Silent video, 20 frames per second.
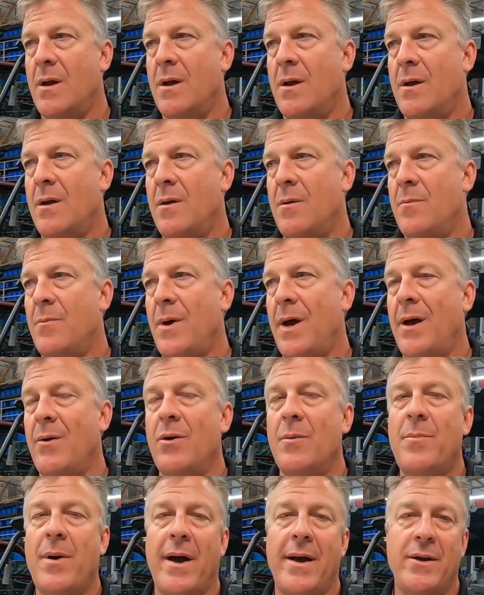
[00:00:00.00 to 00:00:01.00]
Um, I
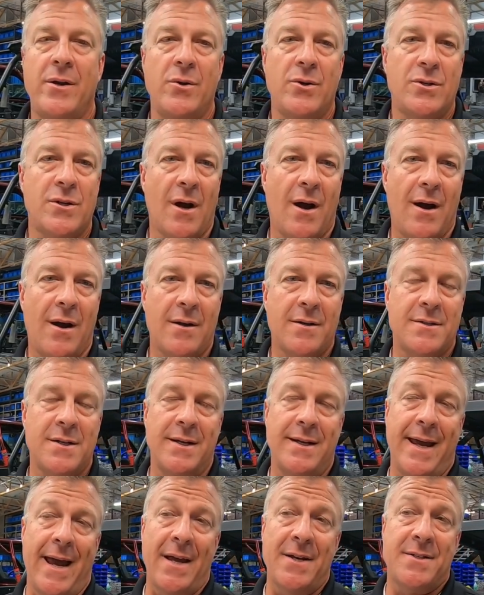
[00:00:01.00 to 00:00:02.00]
would buy new shocks.
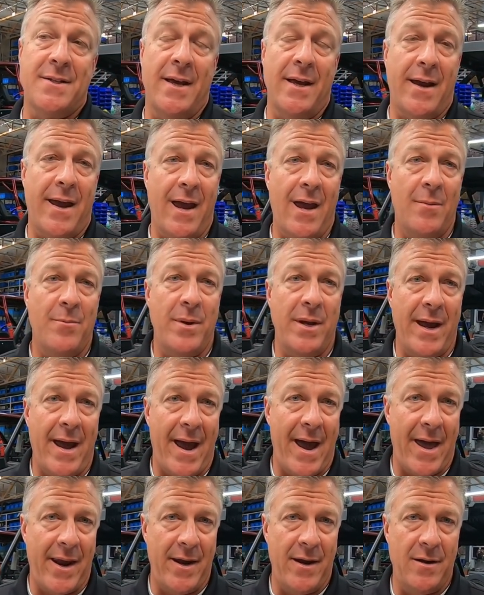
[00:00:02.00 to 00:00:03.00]
Yes, they can be
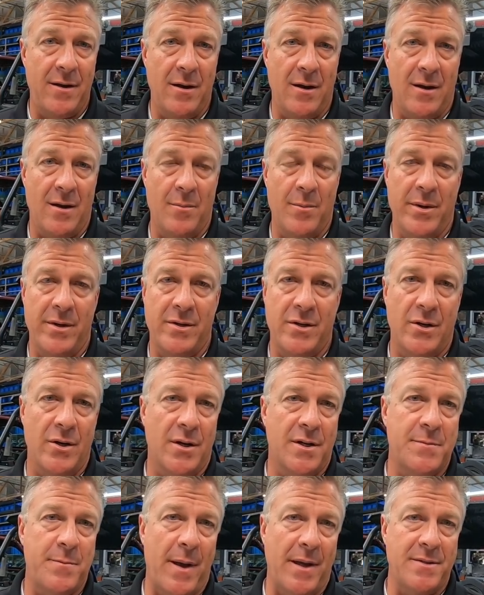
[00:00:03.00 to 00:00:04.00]
added, um, but your
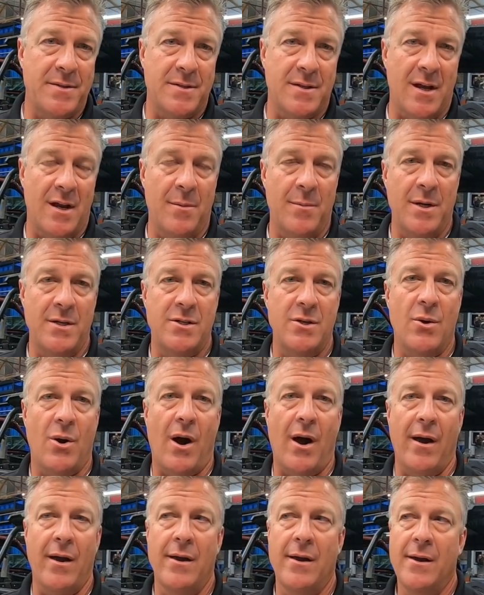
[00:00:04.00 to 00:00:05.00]
expense is going to be too
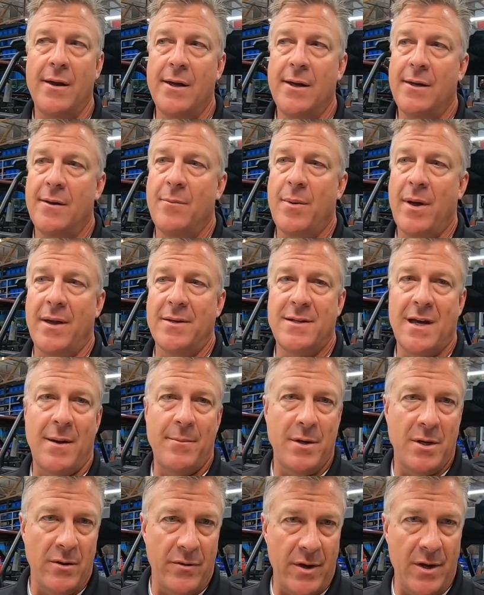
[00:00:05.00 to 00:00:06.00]
high. By the
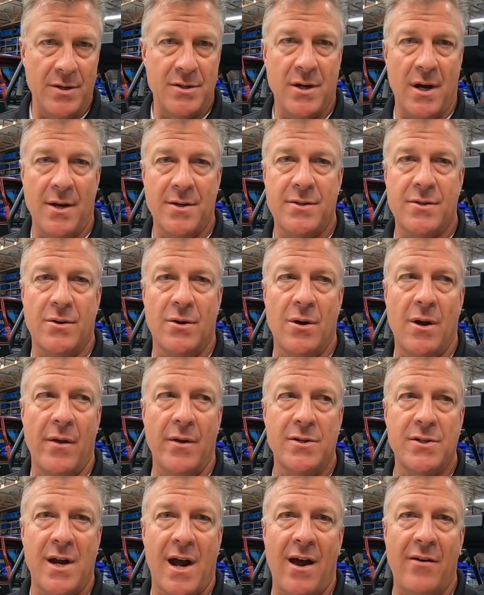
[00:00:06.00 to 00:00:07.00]
time you do the adjuster and all
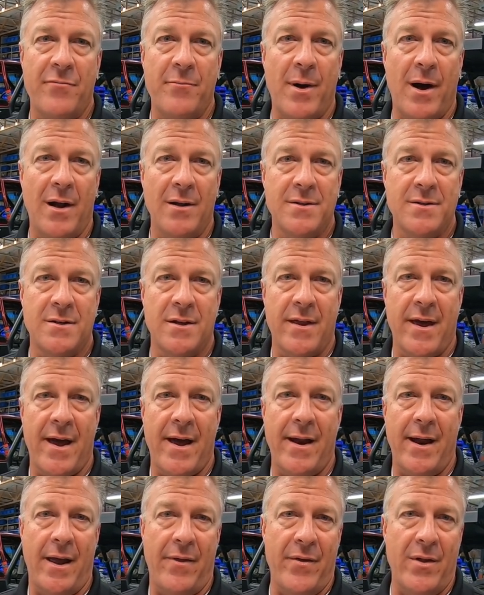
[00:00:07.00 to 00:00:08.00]
the shaft mods to
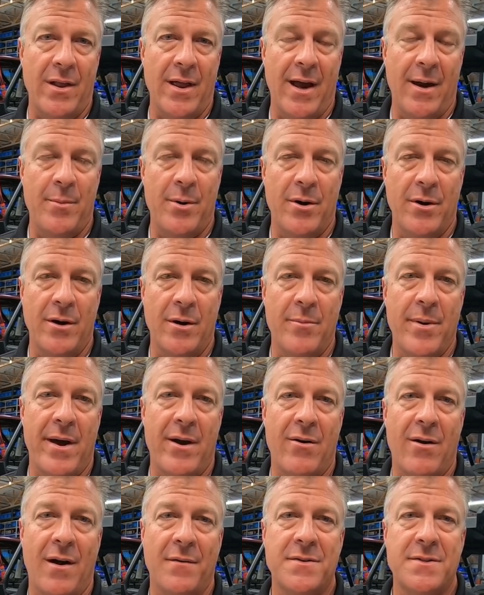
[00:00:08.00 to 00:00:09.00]
that and the labor, you're
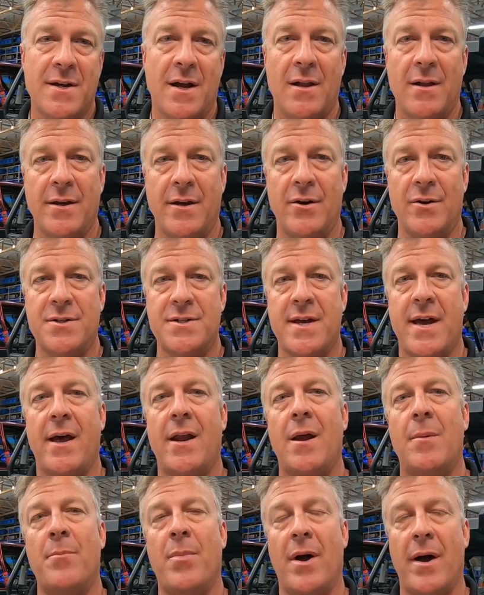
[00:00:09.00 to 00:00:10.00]
better off selling your
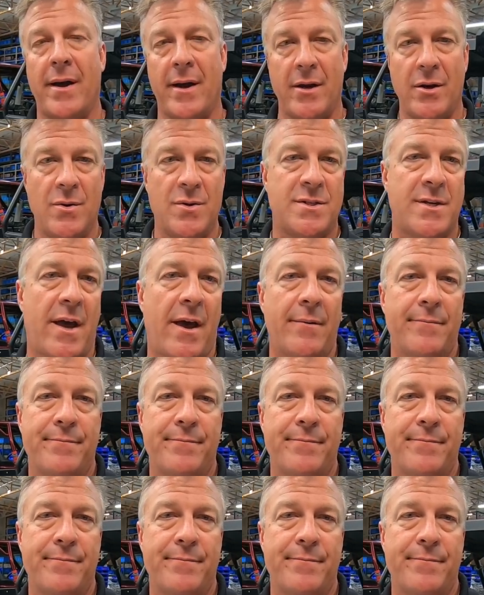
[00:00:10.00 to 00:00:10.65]
set and buying a new set.